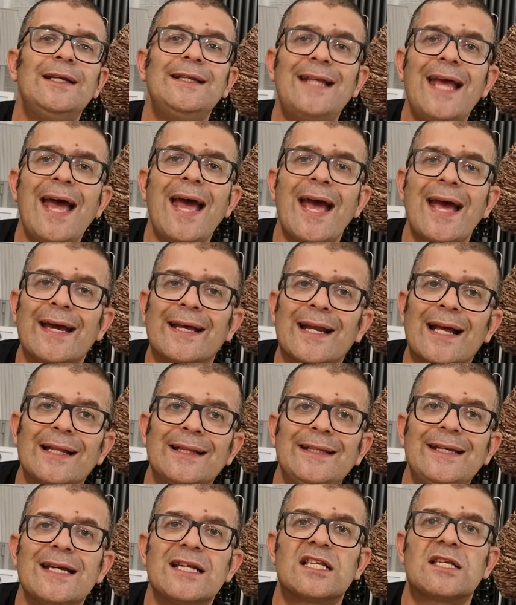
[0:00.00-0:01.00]
2.
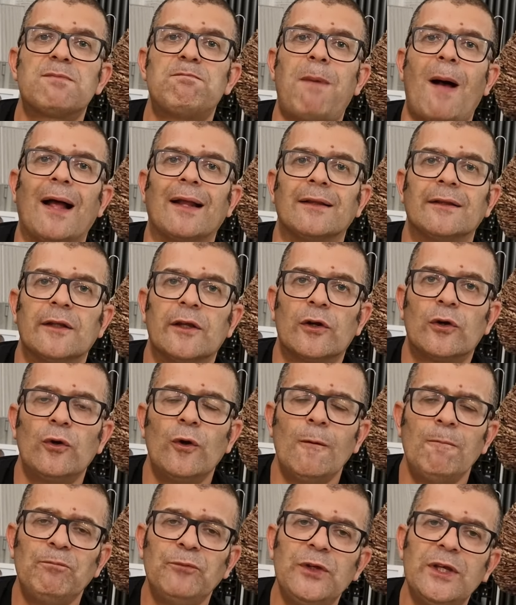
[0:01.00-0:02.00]
The idea was
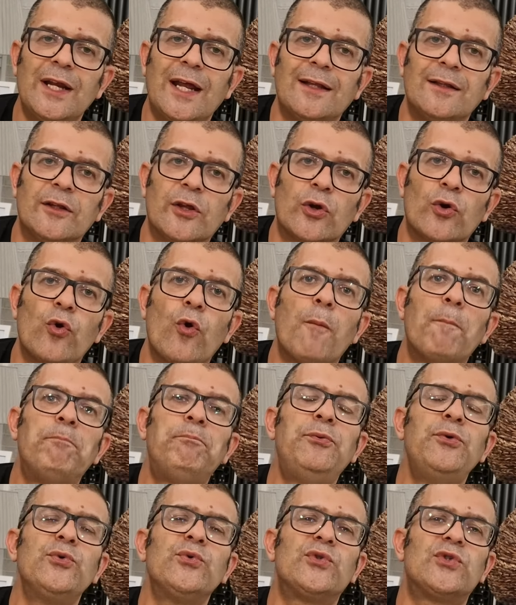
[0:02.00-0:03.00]
to expand it to
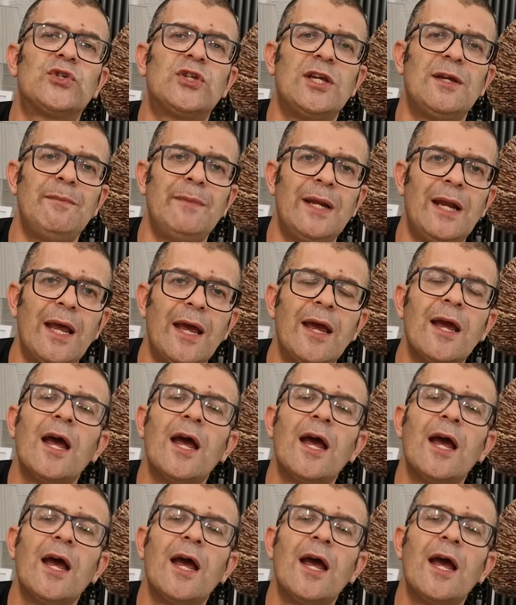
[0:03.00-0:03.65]
make it more like a